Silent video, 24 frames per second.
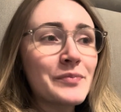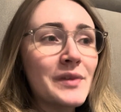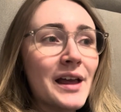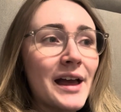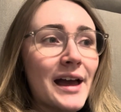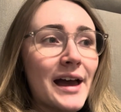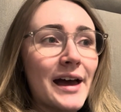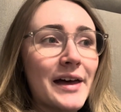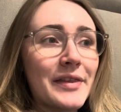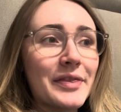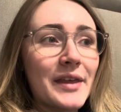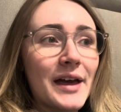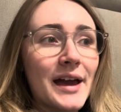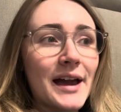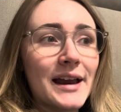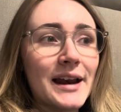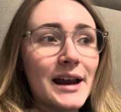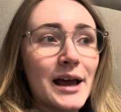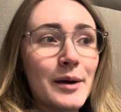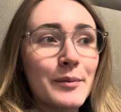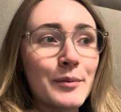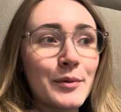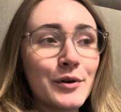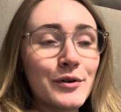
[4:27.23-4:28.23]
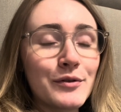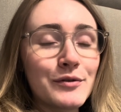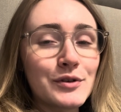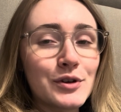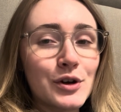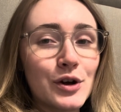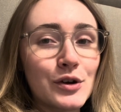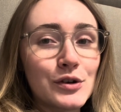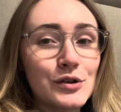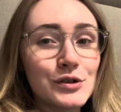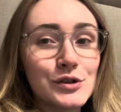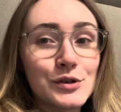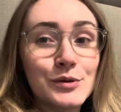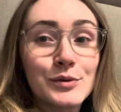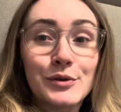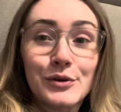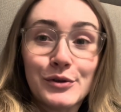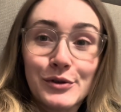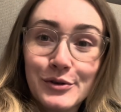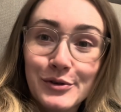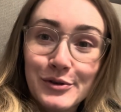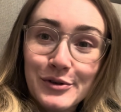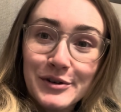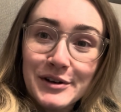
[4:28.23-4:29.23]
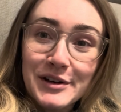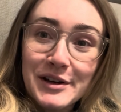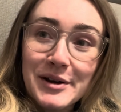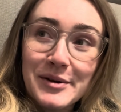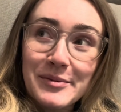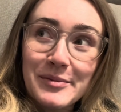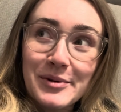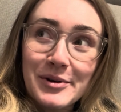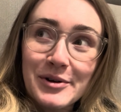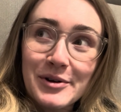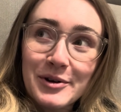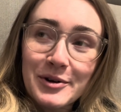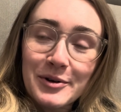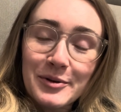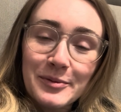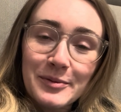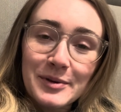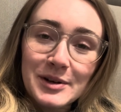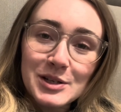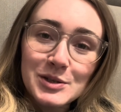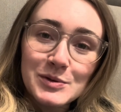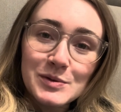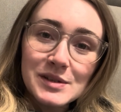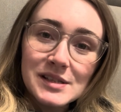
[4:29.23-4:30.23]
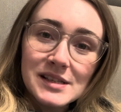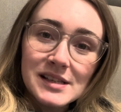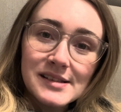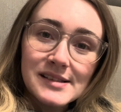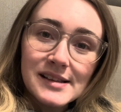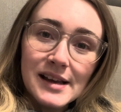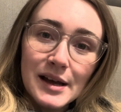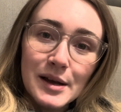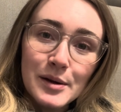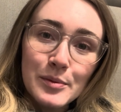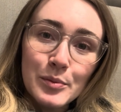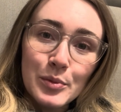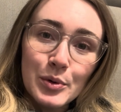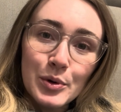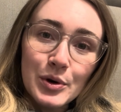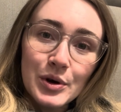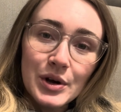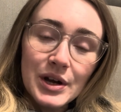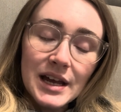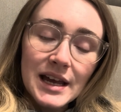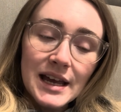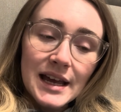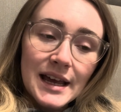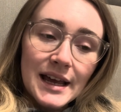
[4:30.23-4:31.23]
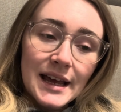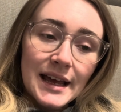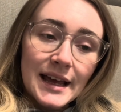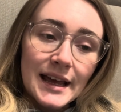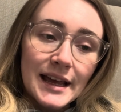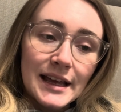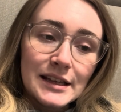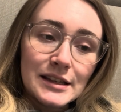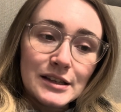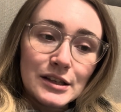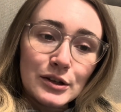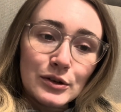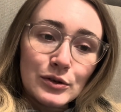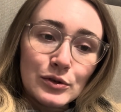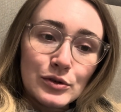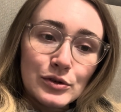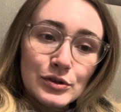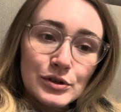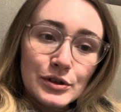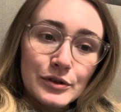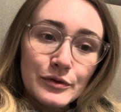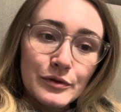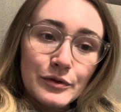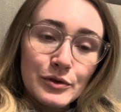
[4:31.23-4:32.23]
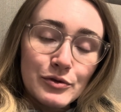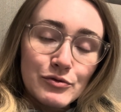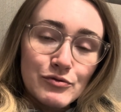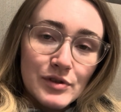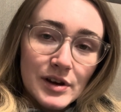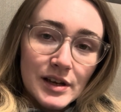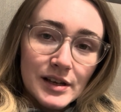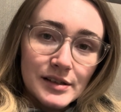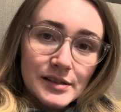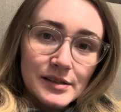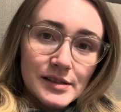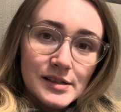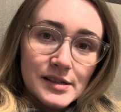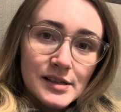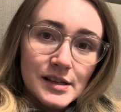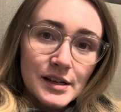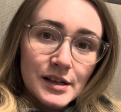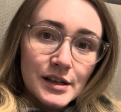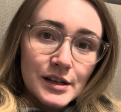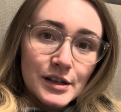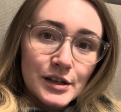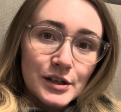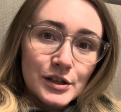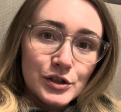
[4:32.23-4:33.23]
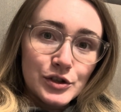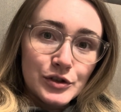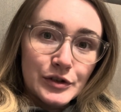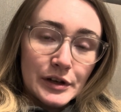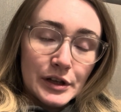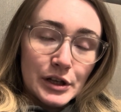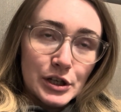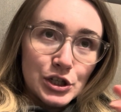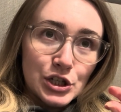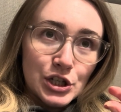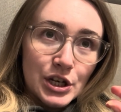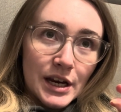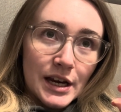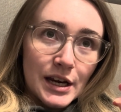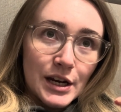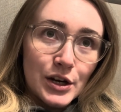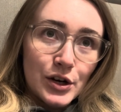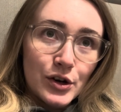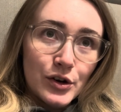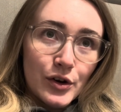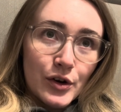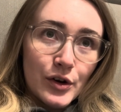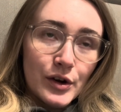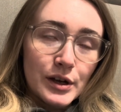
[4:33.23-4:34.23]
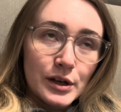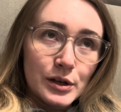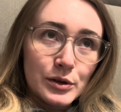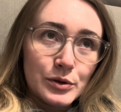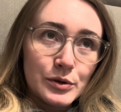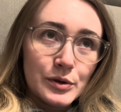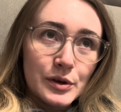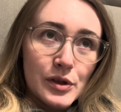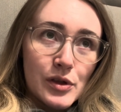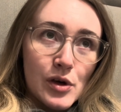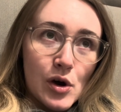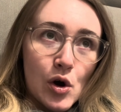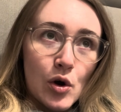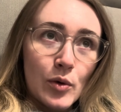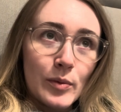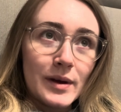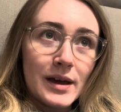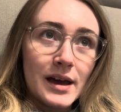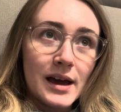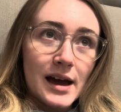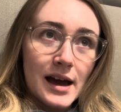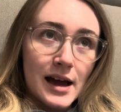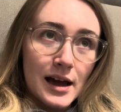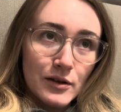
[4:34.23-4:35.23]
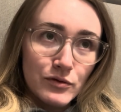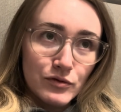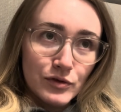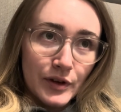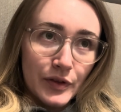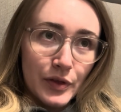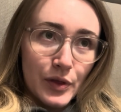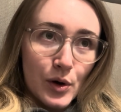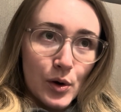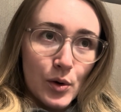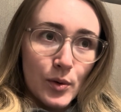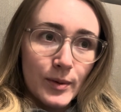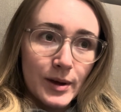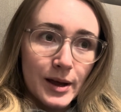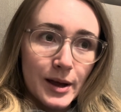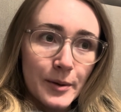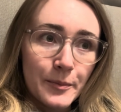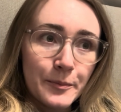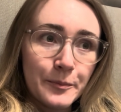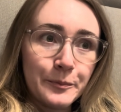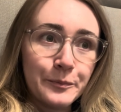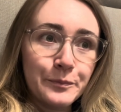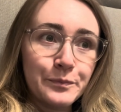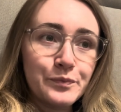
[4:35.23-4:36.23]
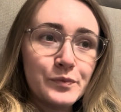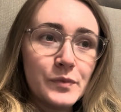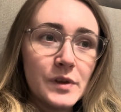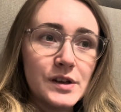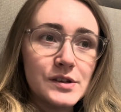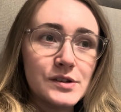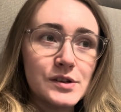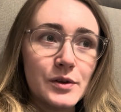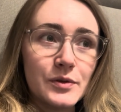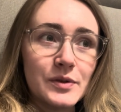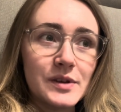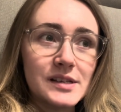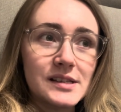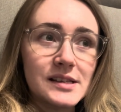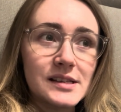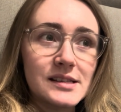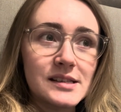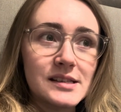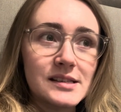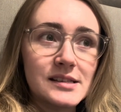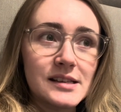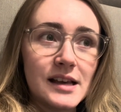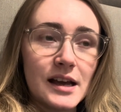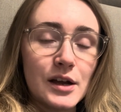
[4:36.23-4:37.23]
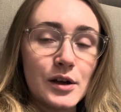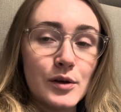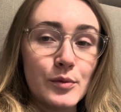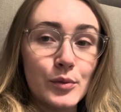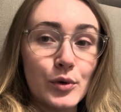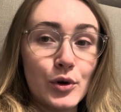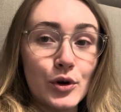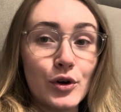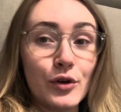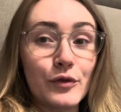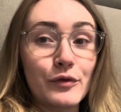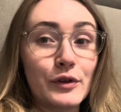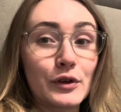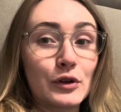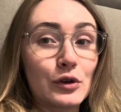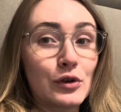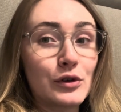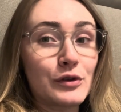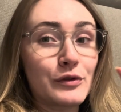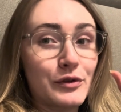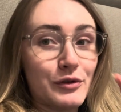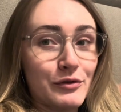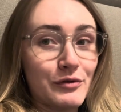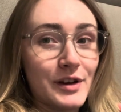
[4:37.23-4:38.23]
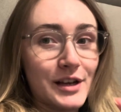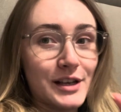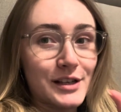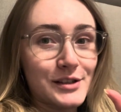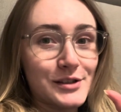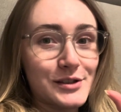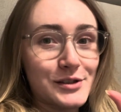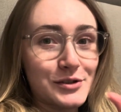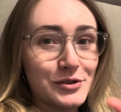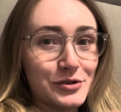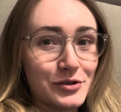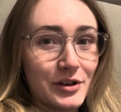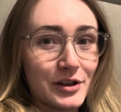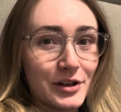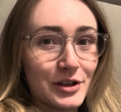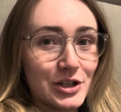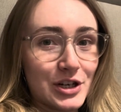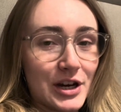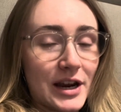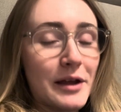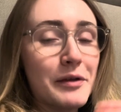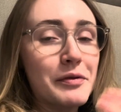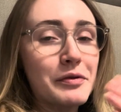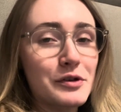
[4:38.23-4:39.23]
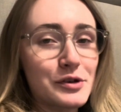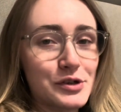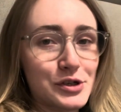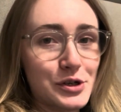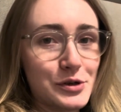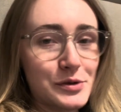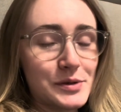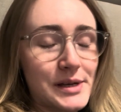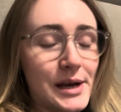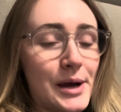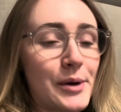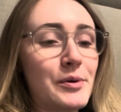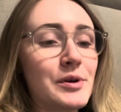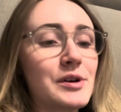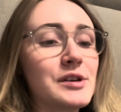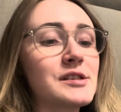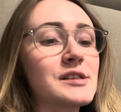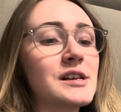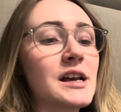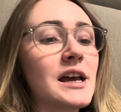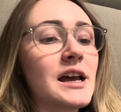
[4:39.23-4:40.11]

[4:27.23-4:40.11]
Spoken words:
And then I moved on to another audiobook, which was the second book in the Lord of the Rings trilogy, not including The Hobbit. I have read The Hobbit. So this is the second book of the Lord of the Rings trilogy, The Two Towers.